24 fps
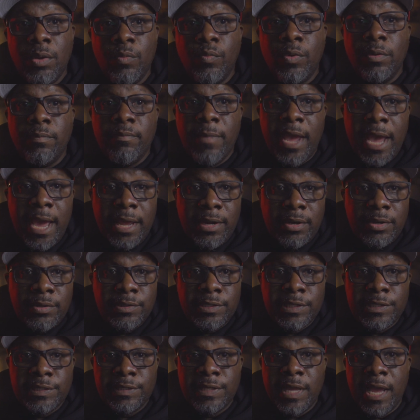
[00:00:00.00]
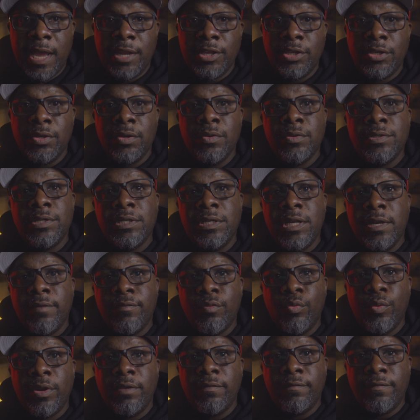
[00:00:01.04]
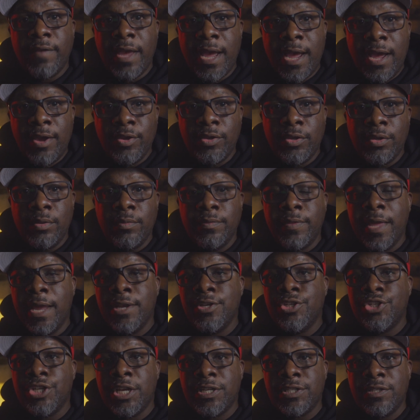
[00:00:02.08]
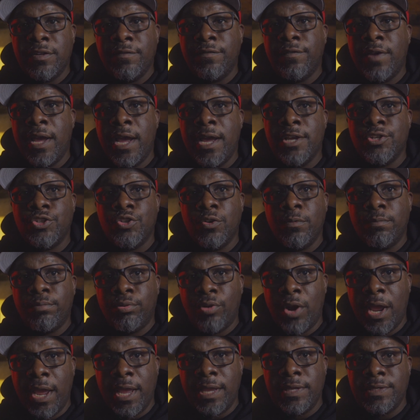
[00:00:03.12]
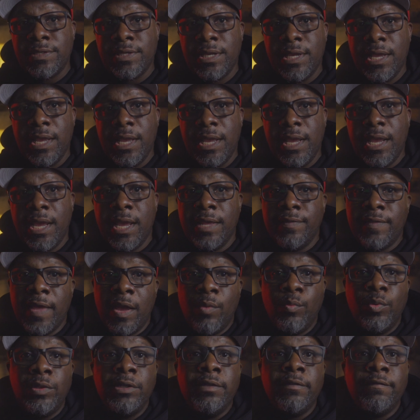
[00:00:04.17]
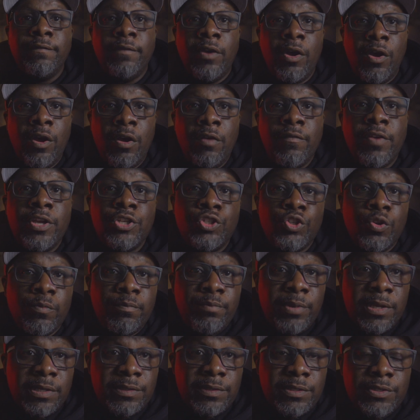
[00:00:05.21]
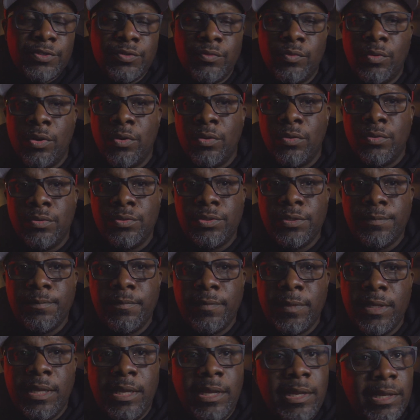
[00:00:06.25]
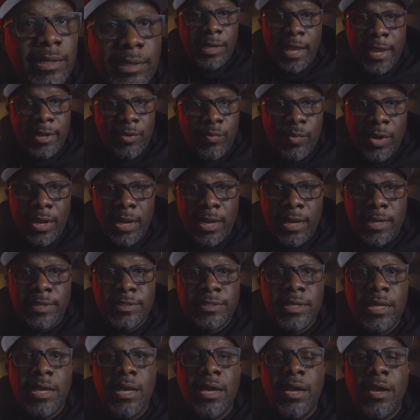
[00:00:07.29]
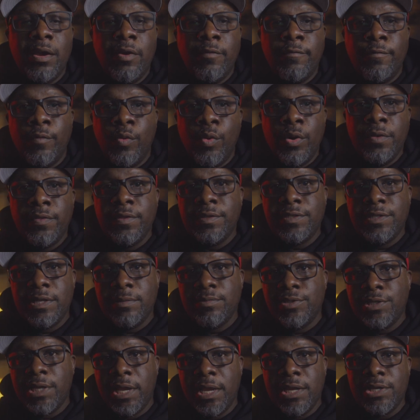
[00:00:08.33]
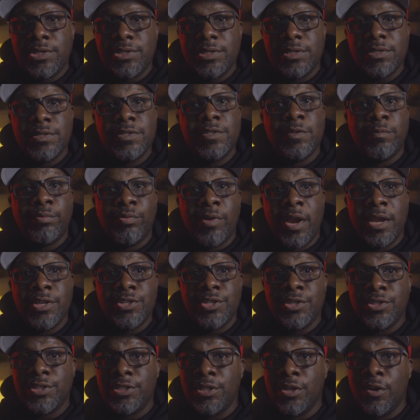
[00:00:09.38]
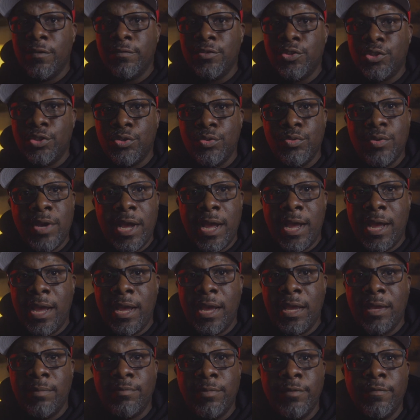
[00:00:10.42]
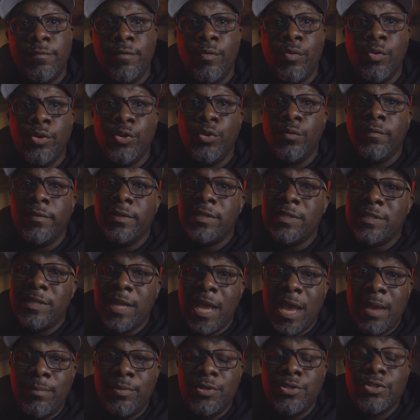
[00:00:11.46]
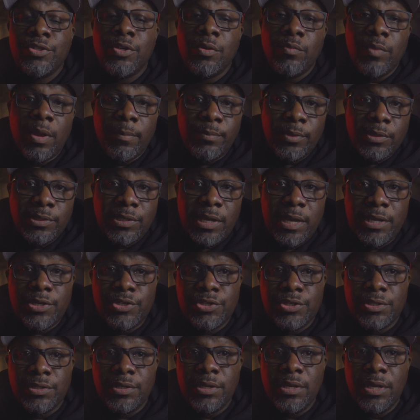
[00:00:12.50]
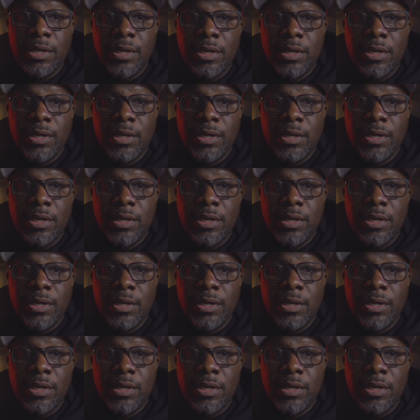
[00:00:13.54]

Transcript: What matters is that you're delivering value that justifies your price and that will evolve as your business grows. Likewise, avoid the temptation to price yourself too high before you've established your reputation.